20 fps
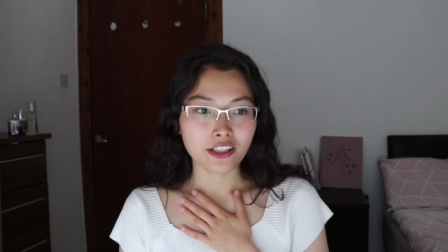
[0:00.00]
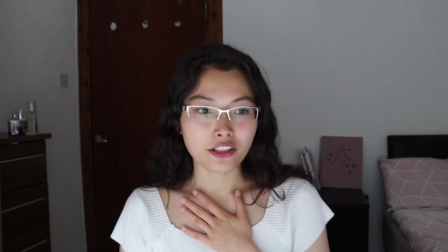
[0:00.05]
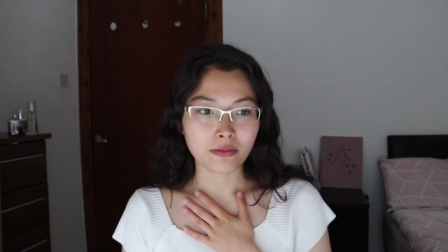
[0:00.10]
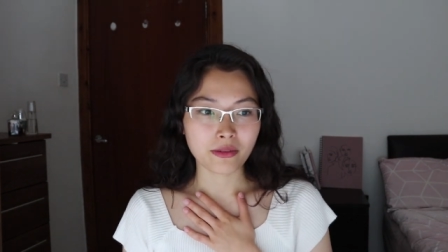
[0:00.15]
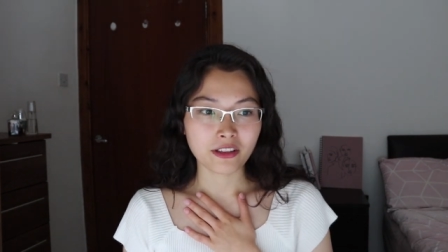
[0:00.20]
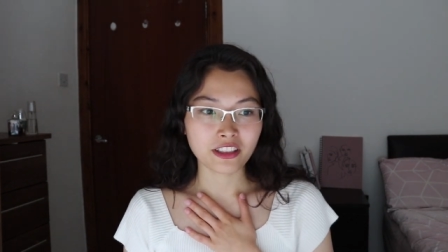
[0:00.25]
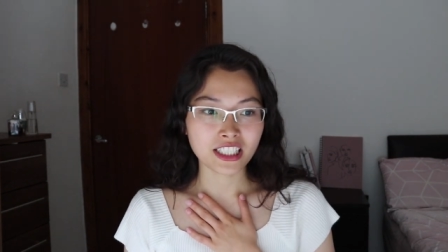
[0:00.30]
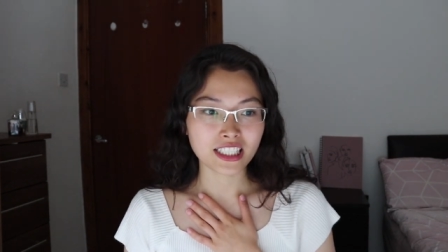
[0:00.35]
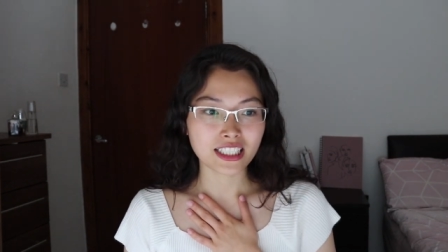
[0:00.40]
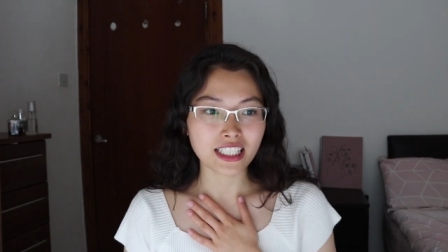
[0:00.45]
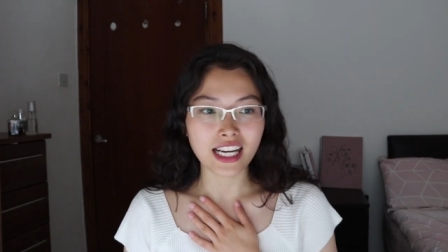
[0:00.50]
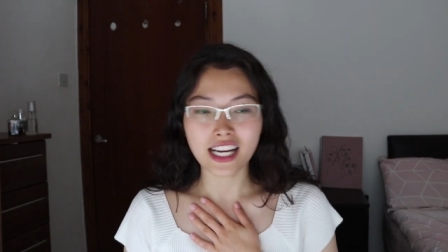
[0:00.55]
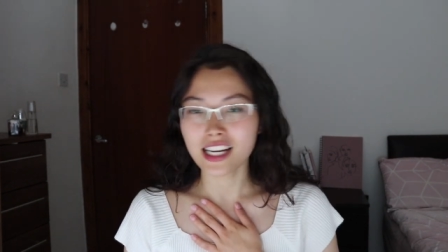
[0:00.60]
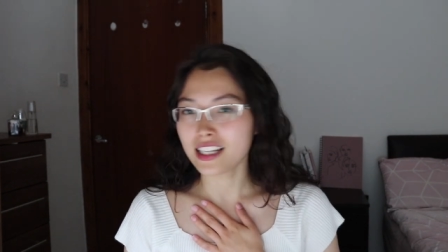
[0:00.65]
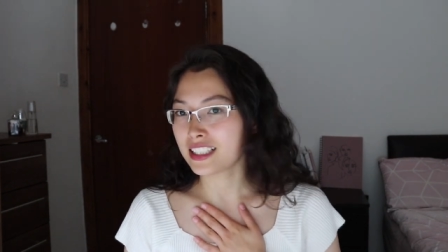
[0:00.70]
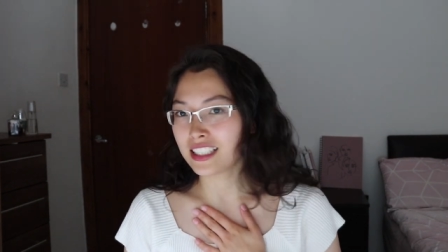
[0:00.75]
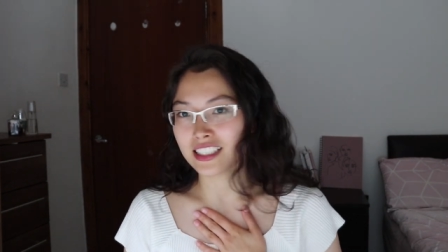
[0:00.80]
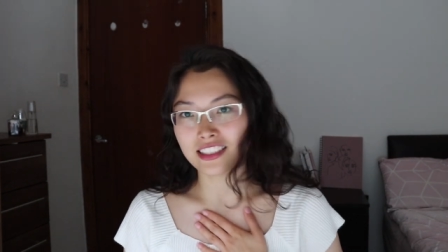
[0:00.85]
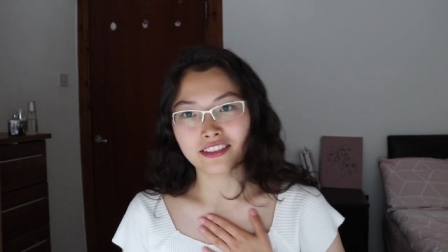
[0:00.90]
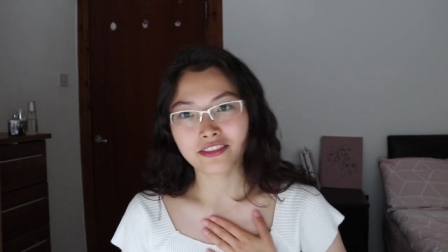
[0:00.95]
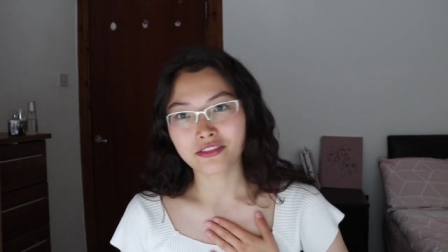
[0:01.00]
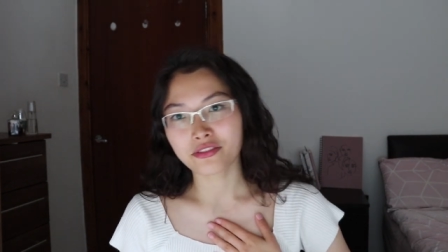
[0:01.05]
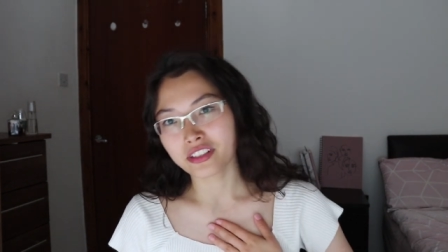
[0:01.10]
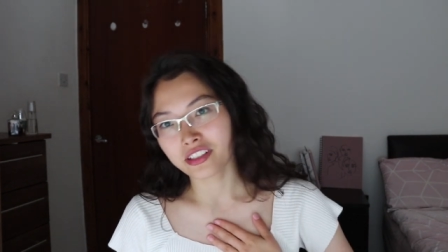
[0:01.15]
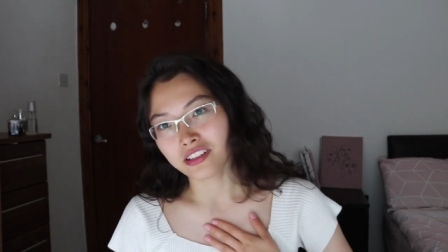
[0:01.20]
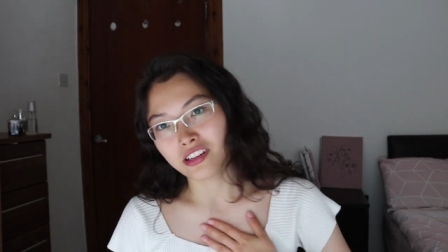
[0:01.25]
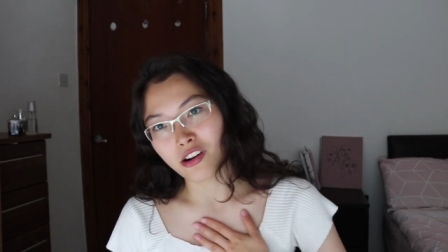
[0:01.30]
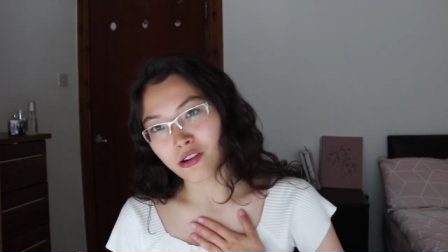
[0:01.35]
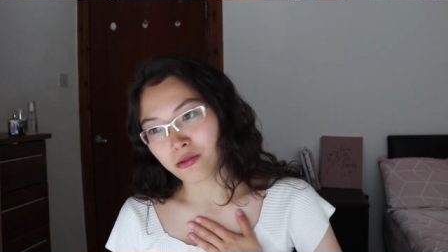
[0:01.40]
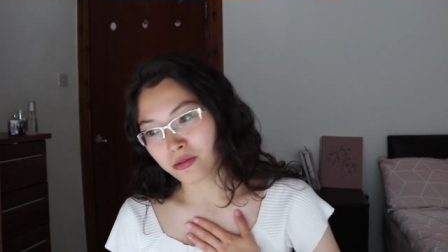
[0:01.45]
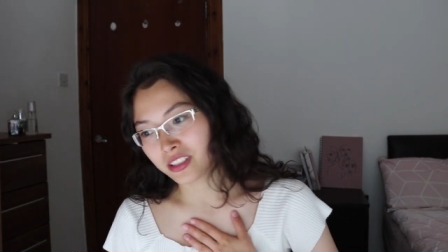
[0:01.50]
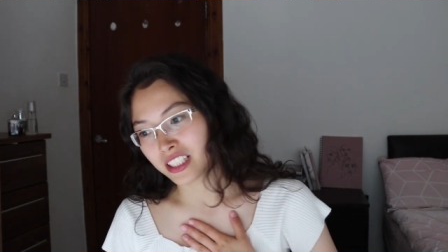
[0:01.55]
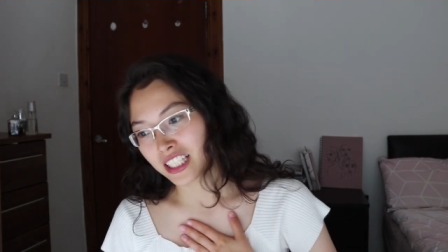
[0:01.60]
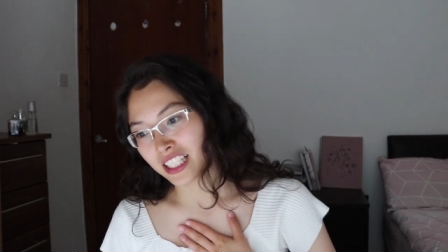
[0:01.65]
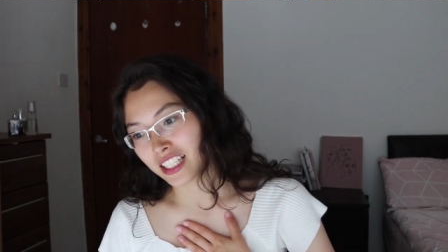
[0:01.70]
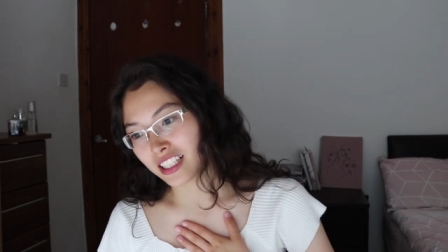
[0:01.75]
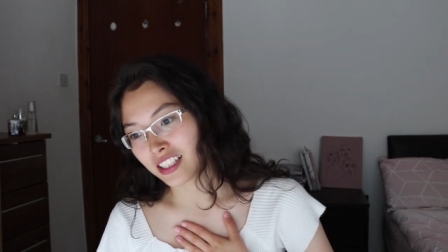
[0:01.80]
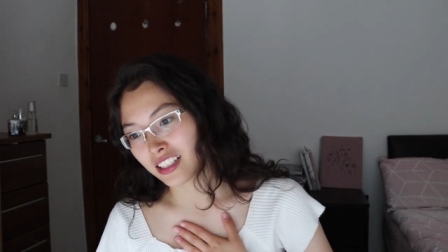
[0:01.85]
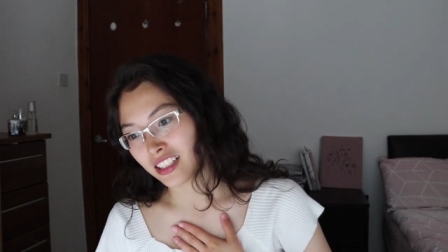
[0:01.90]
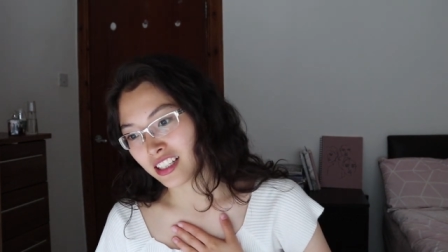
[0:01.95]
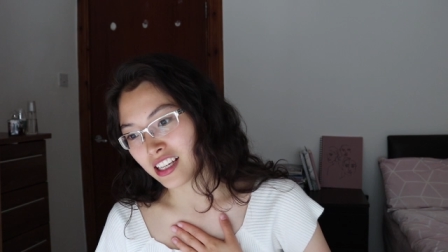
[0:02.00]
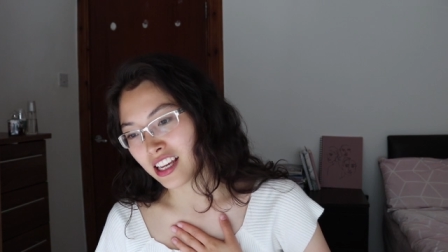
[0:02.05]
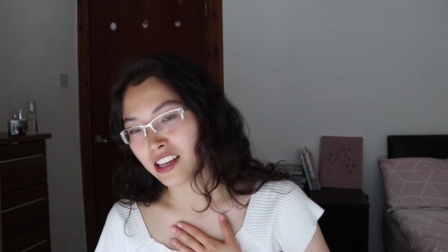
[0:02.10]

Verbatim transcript: To be honest, I didn't feel homesick